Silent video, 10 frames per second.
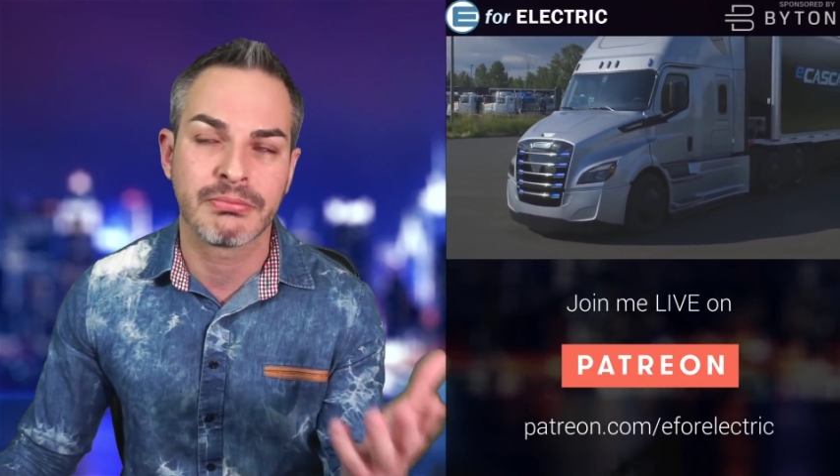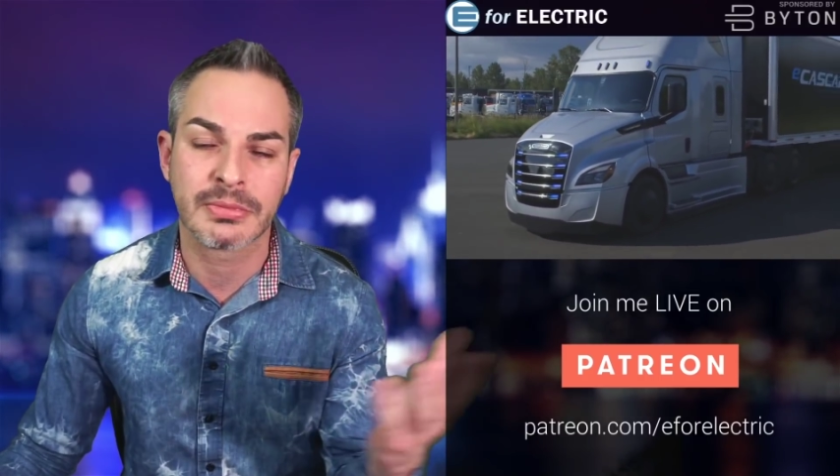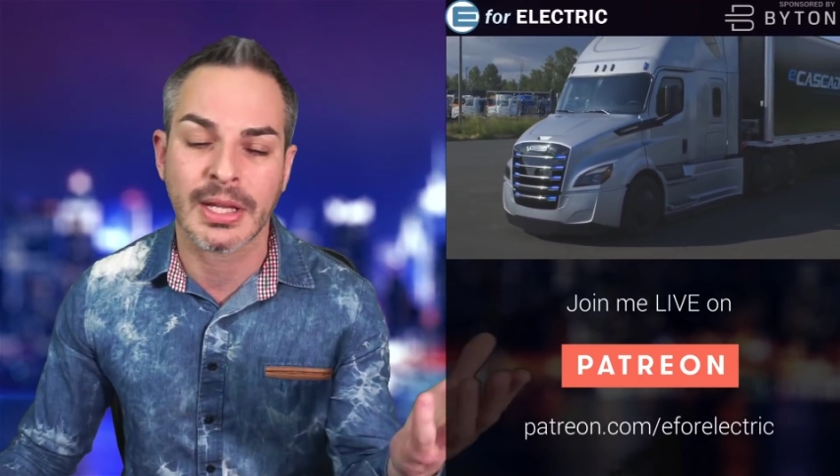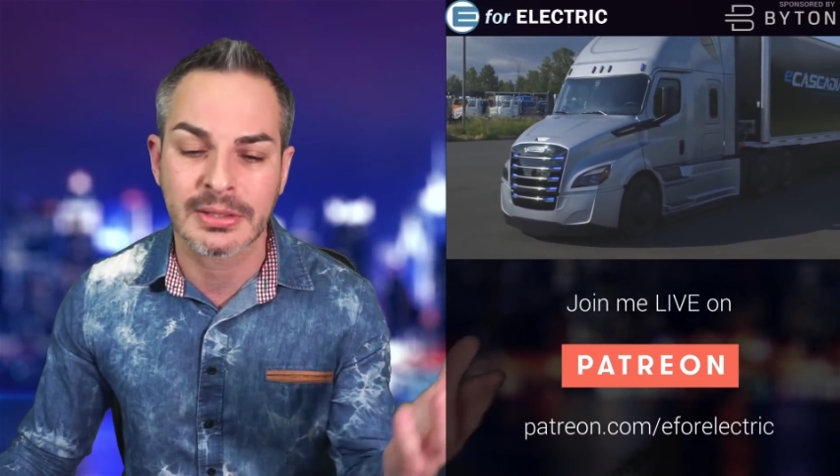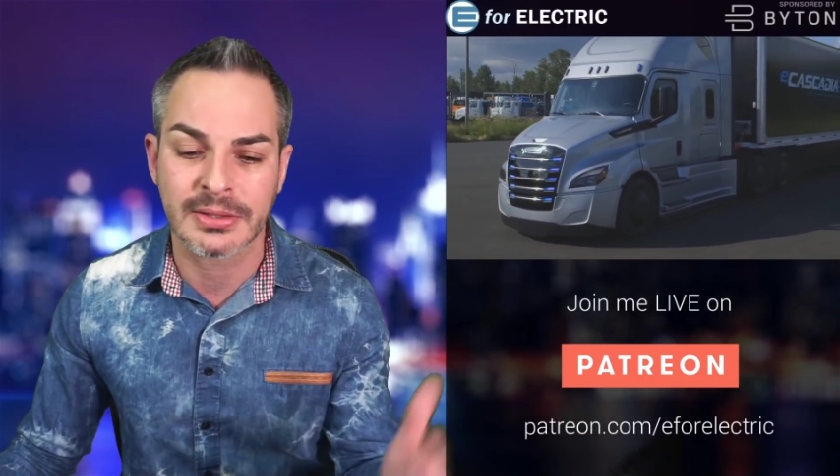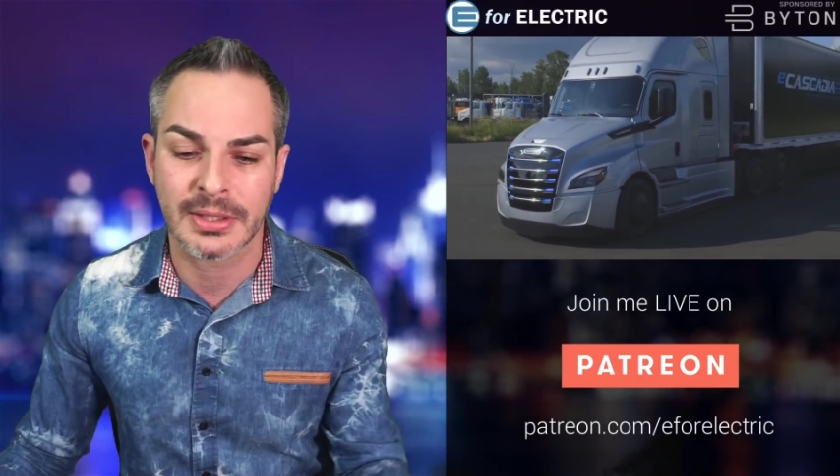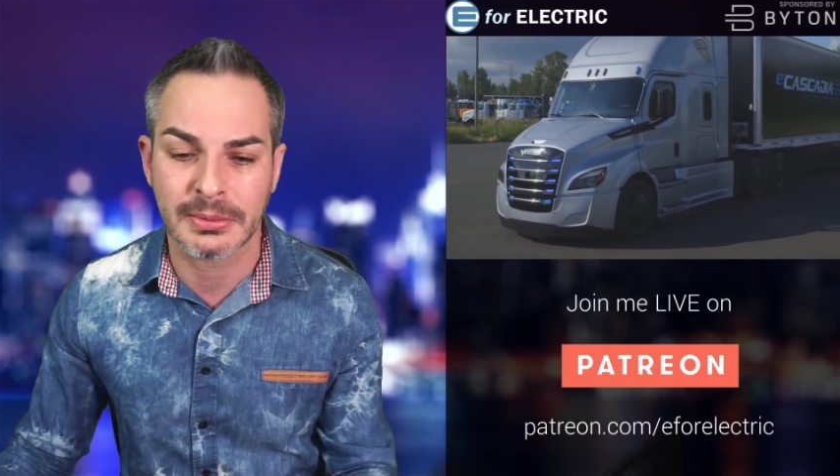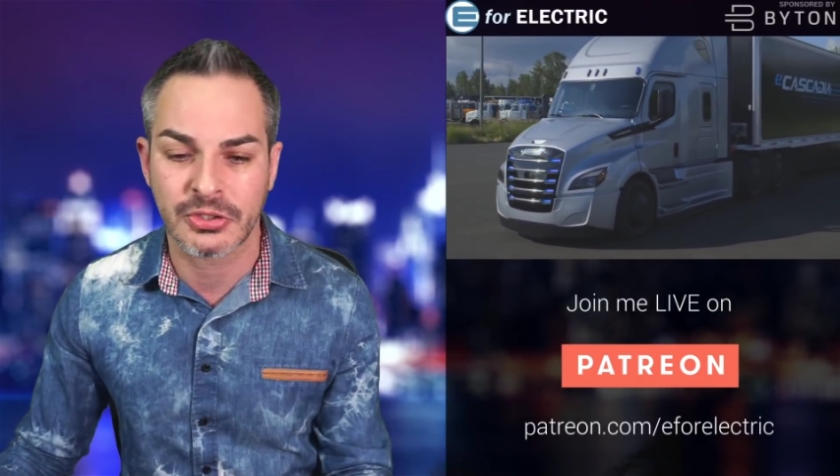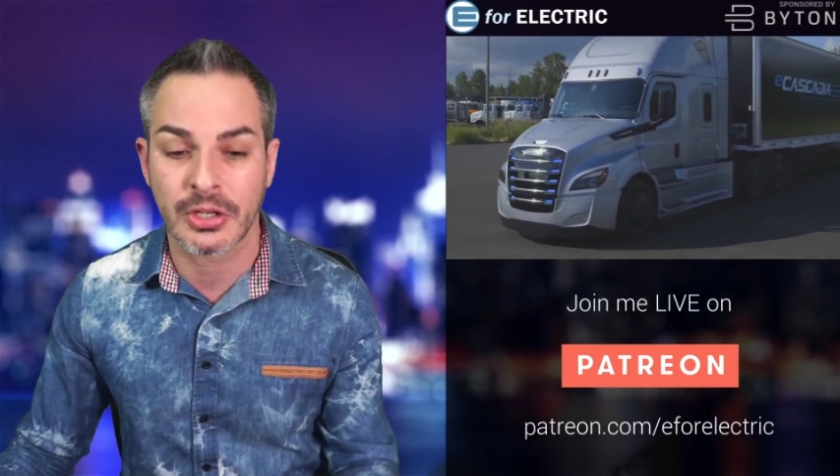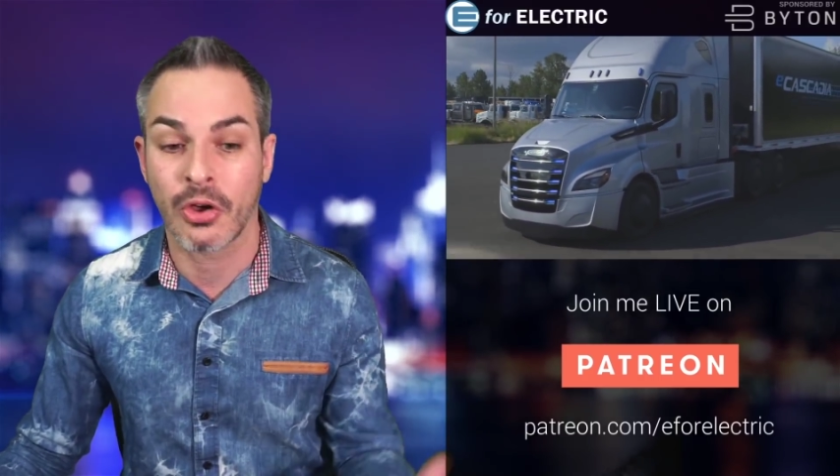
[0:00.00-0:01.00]
Tesla
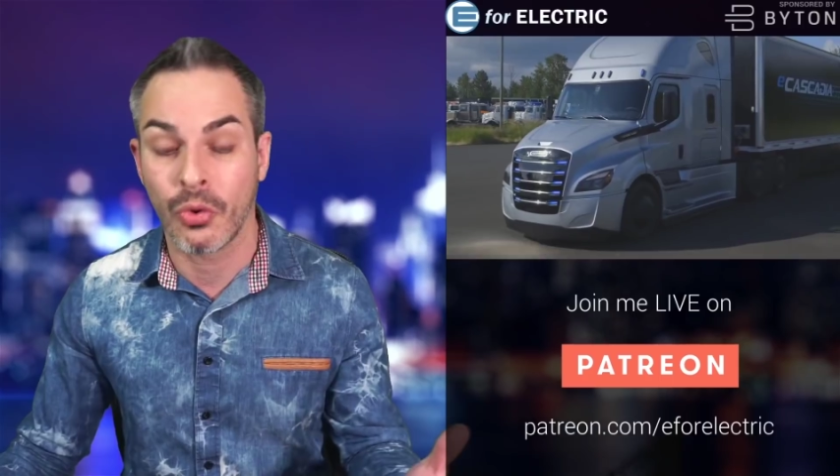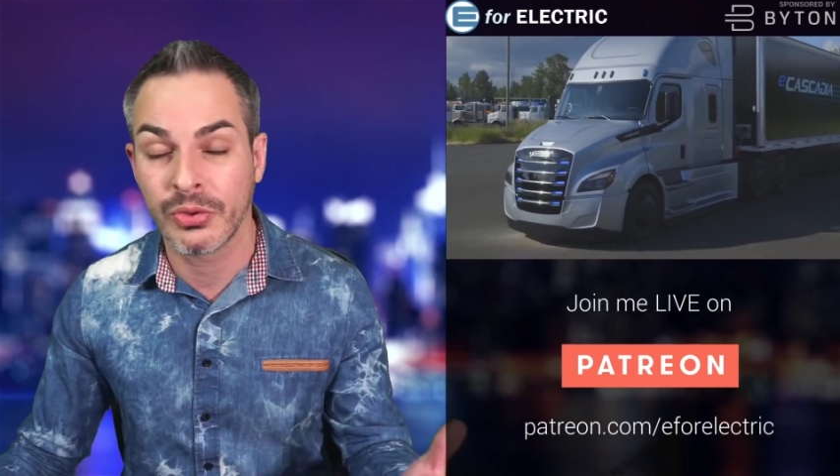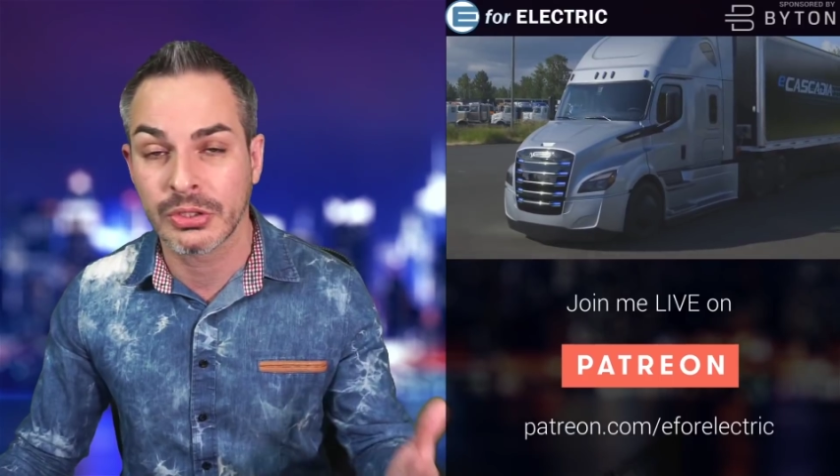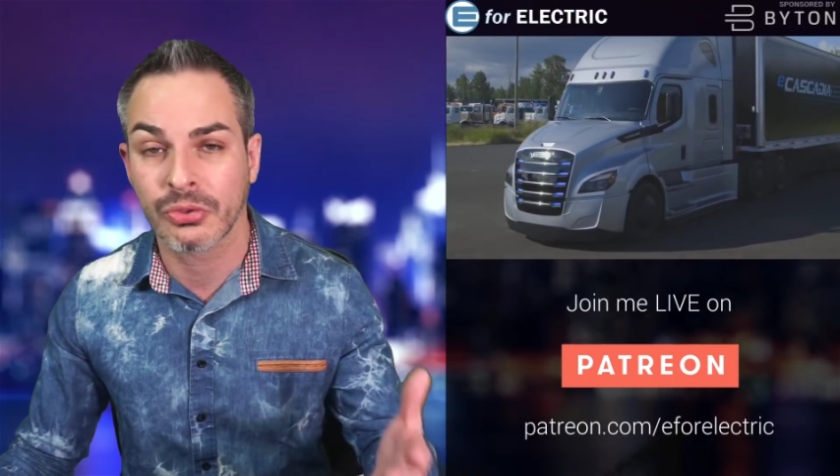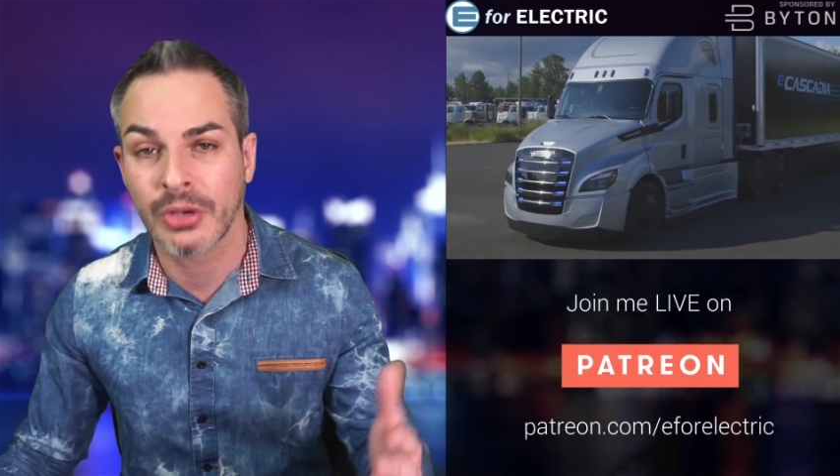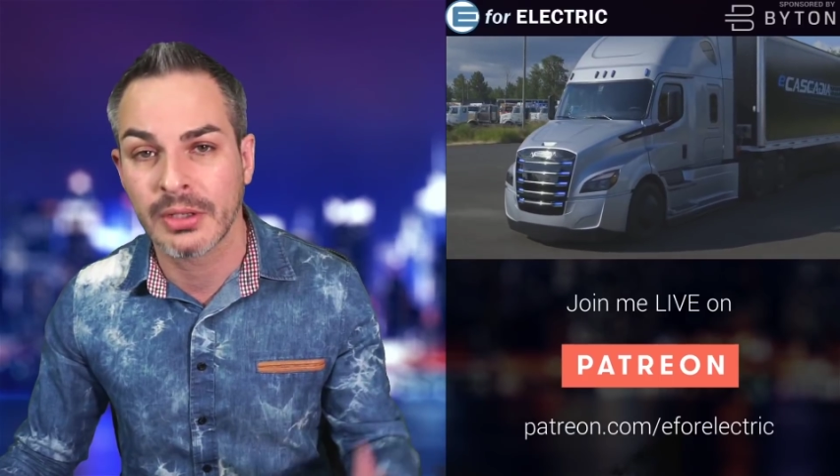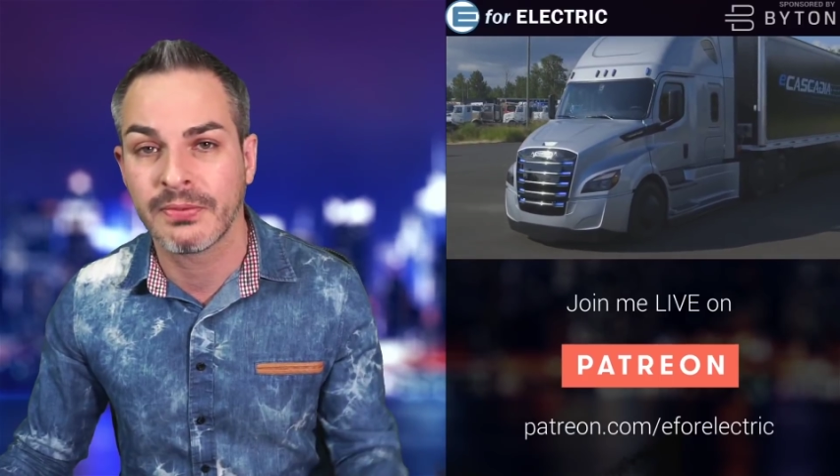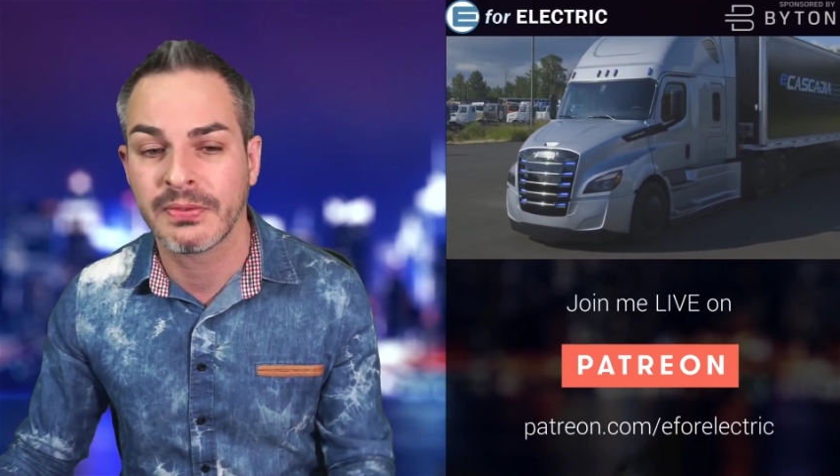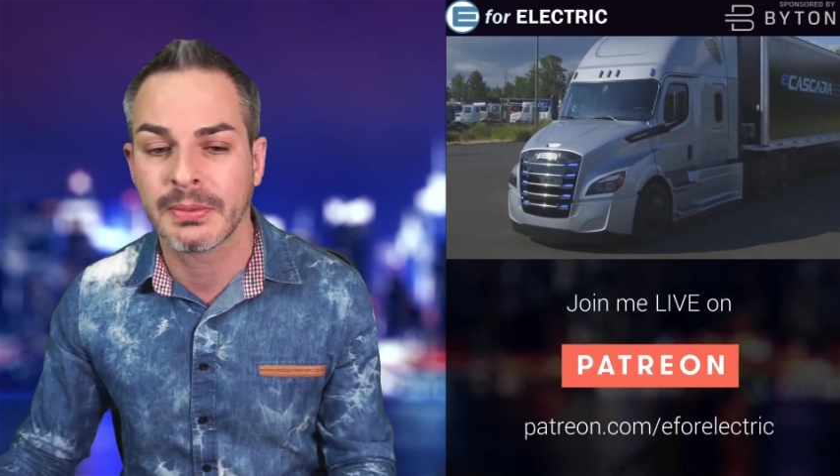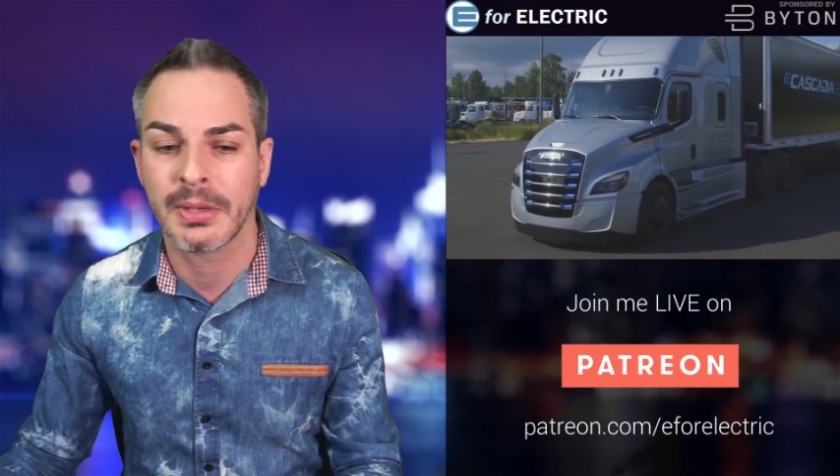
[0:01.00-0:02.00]
semi-truck, only
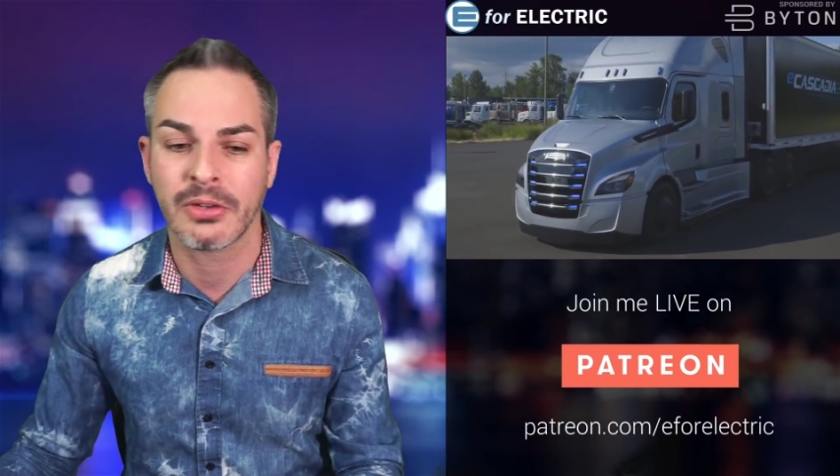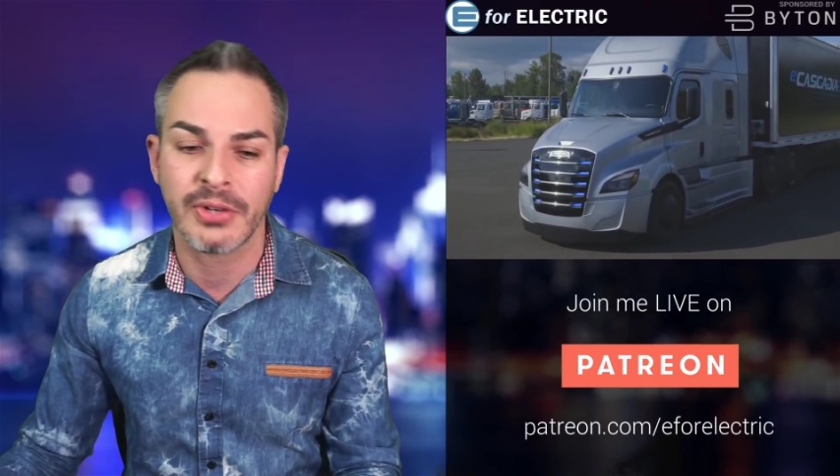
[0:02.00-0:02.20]
250-mile